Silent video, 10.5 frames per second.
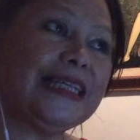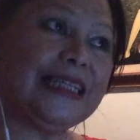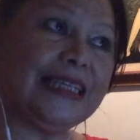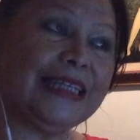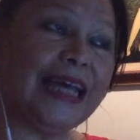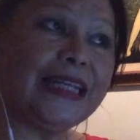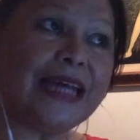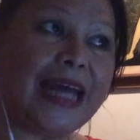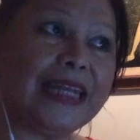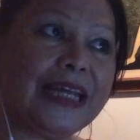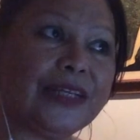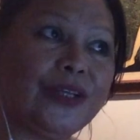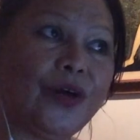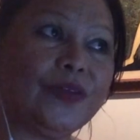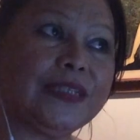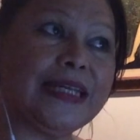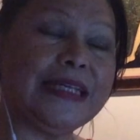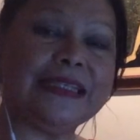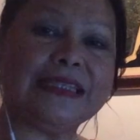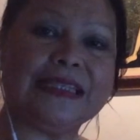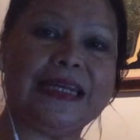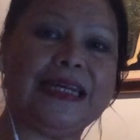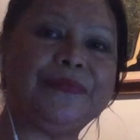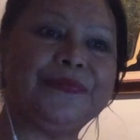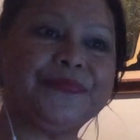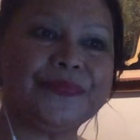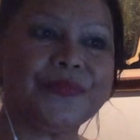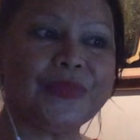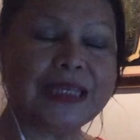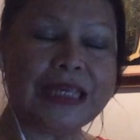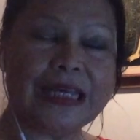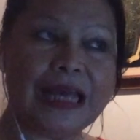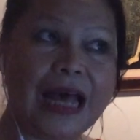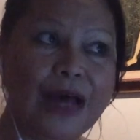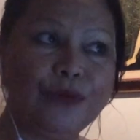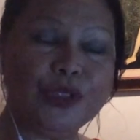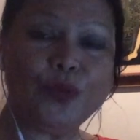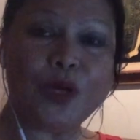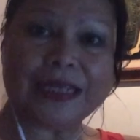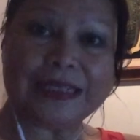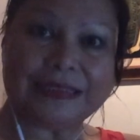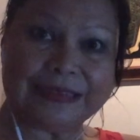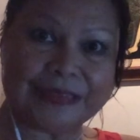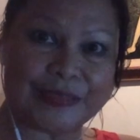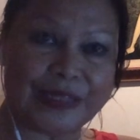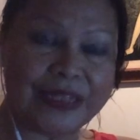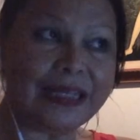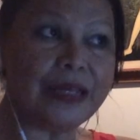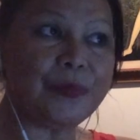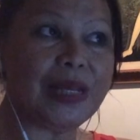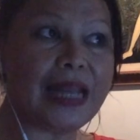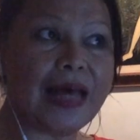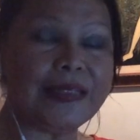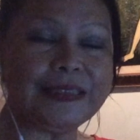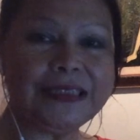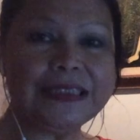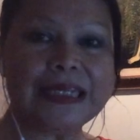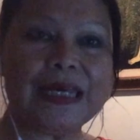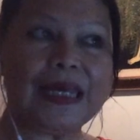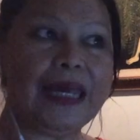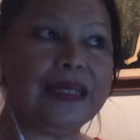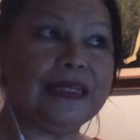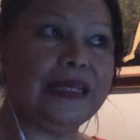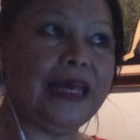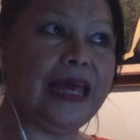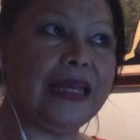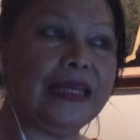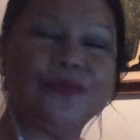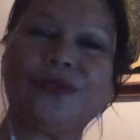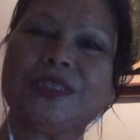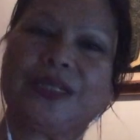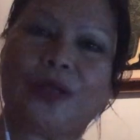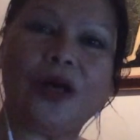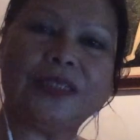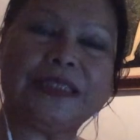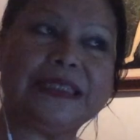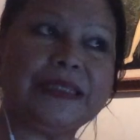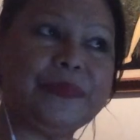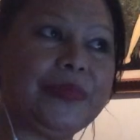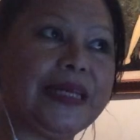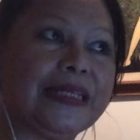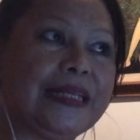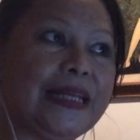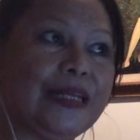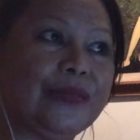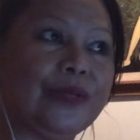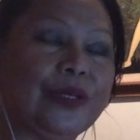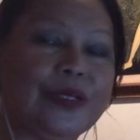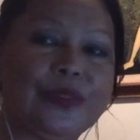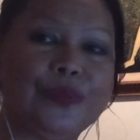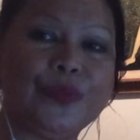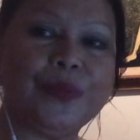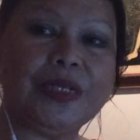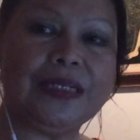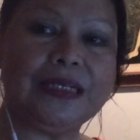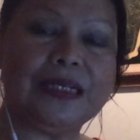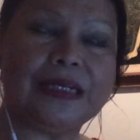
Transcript: another anecdote is I was walking in the street in Milan, and then it was in autumn, and then it the woman